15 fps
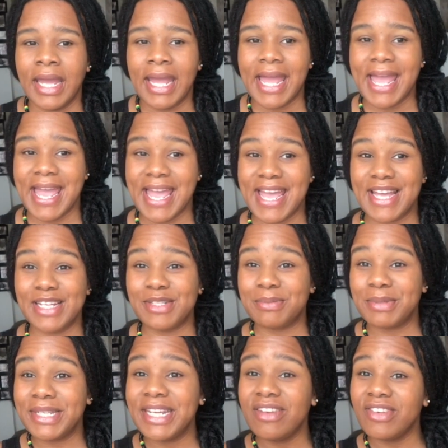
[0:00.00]
And
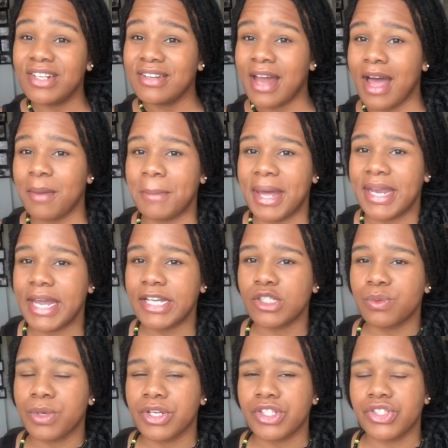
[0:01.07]
believe it or not, my
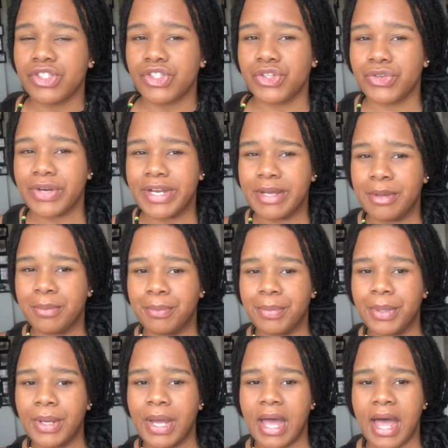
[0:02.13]
next work trip,
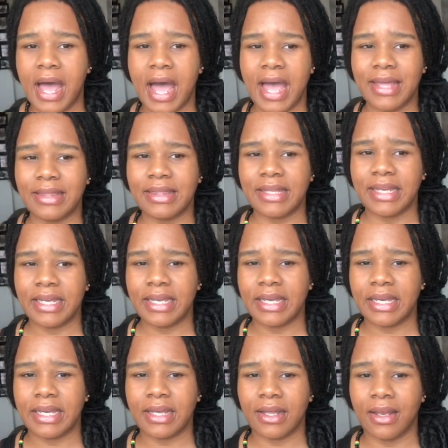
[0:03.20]
I
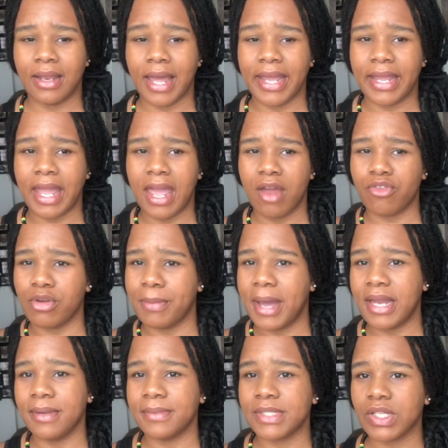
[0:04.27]
think like
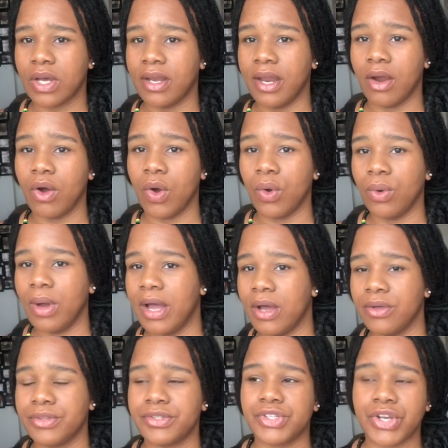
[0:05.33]
everybody was on their own
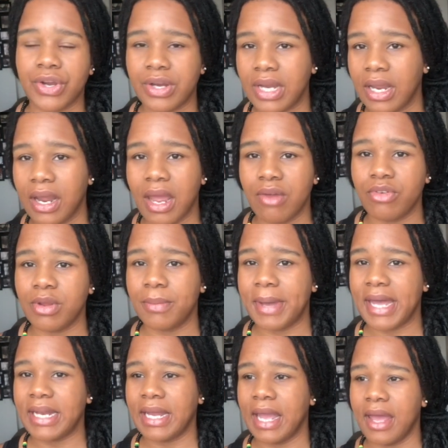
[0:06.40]
health journey.
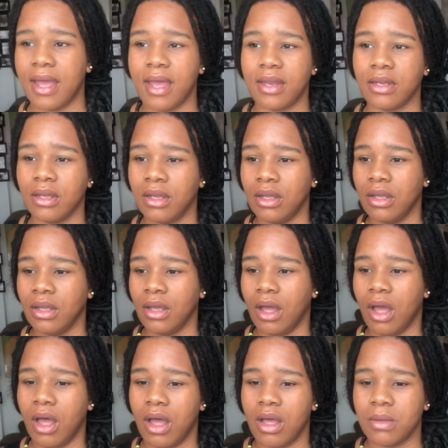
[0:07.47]
Everybody had
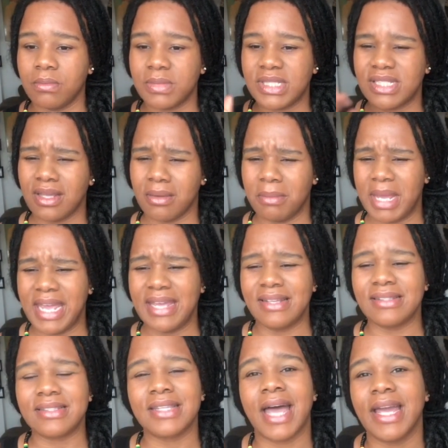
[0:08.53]
um, some
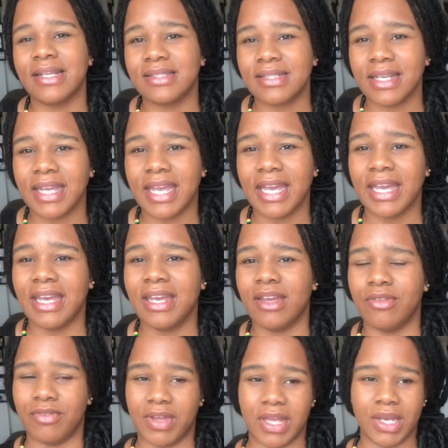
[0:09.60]
insight to
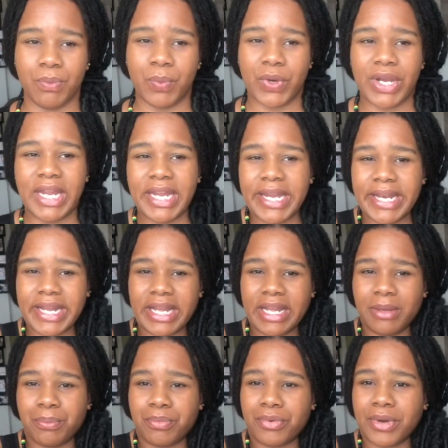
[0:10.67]
give and we're
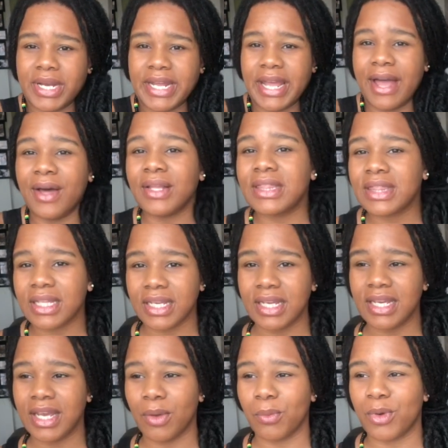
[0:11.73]
eating pretty
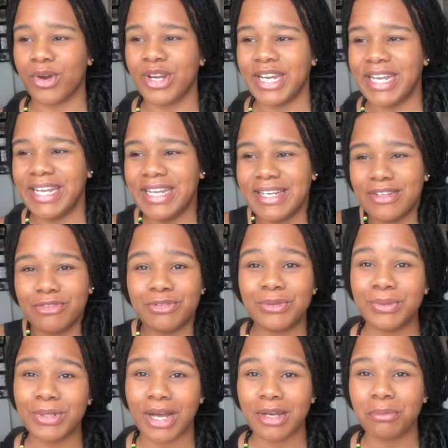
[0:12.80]
healthy and weren't eating the
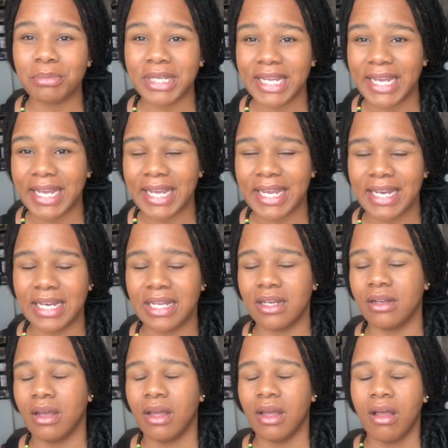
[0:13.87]
food on the plane
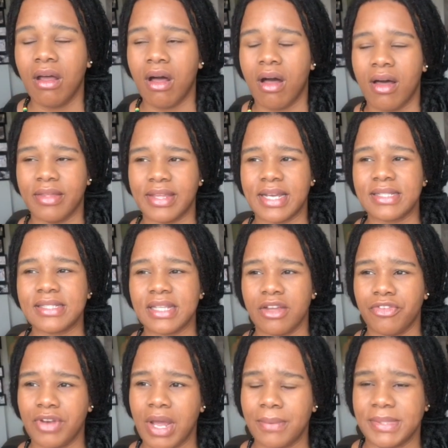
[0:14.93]
and all that
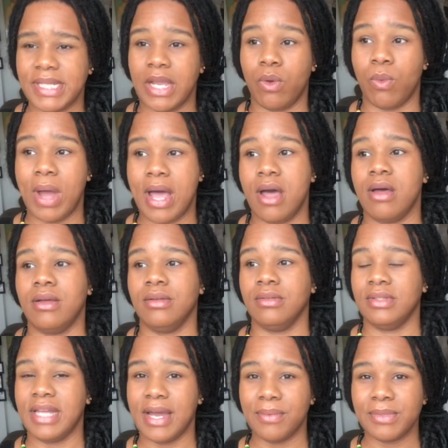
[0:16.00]
stuff. And I was like, wow,
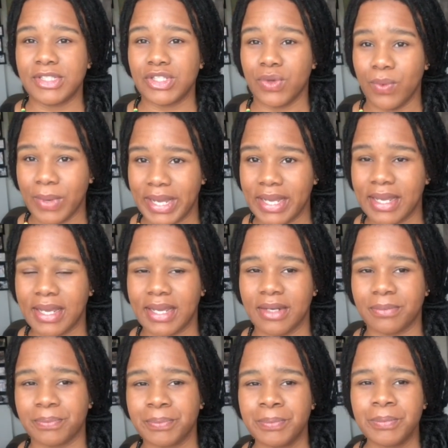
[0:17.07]
that was quick.
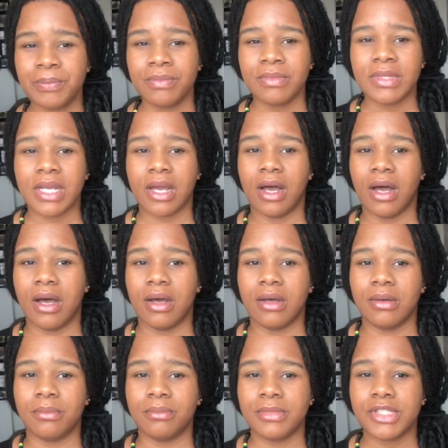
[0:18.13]
And
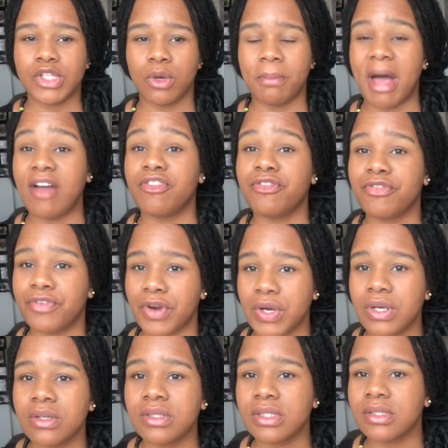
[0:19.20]
um, so my
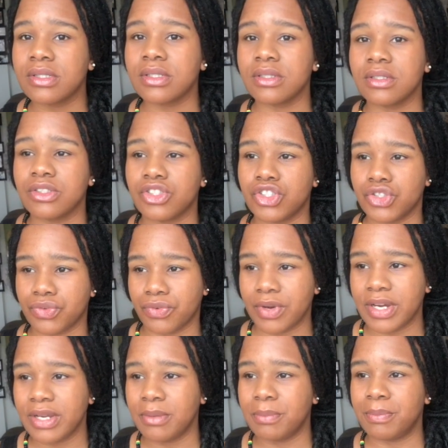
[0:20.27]
first
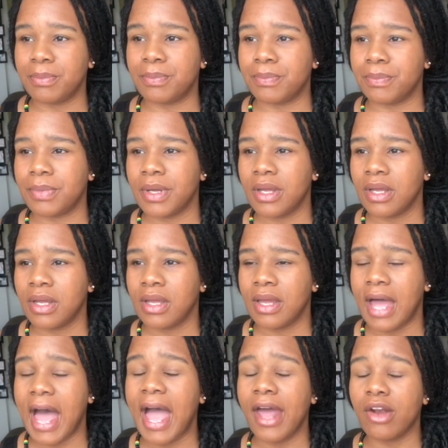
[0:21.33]
trip
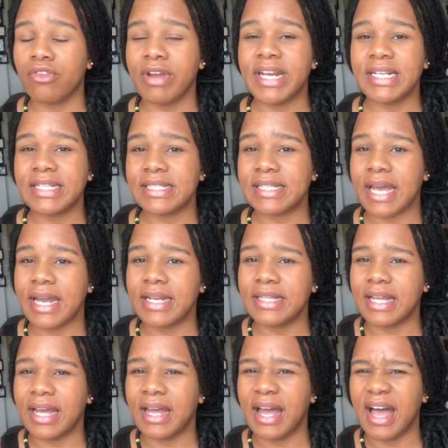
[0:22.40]
I had already decided
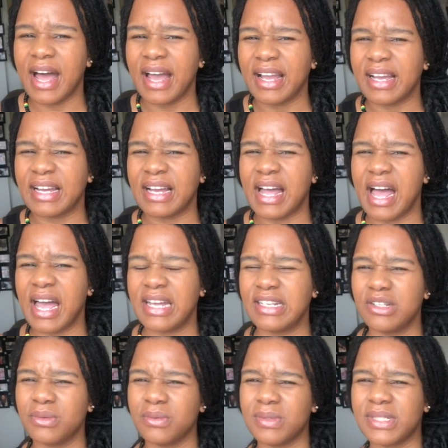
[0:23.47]
that I kind
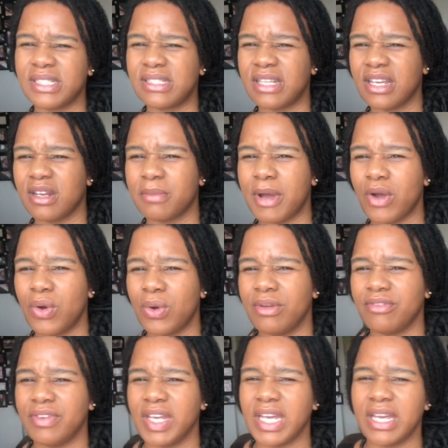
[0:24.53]
of was thinking about going
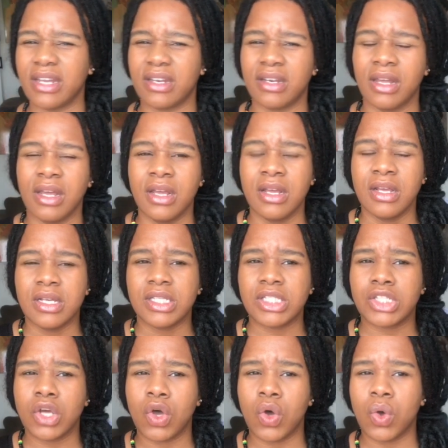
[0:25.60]
vegan.
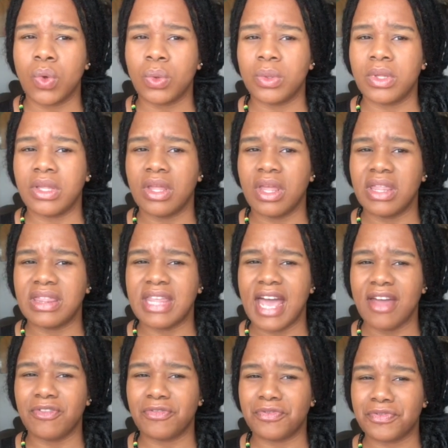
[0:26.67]
So
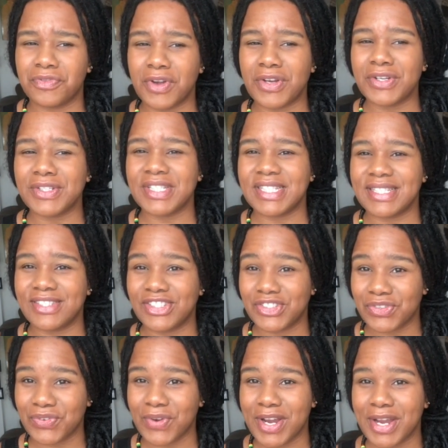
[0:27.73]
that first
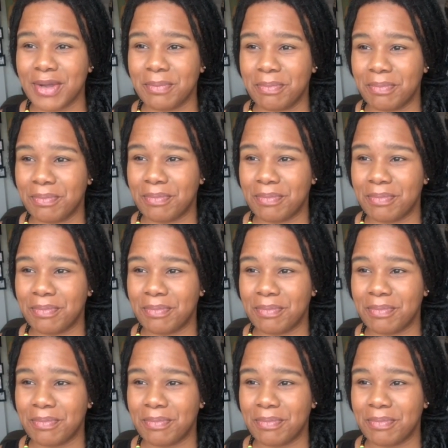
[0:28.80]
trip,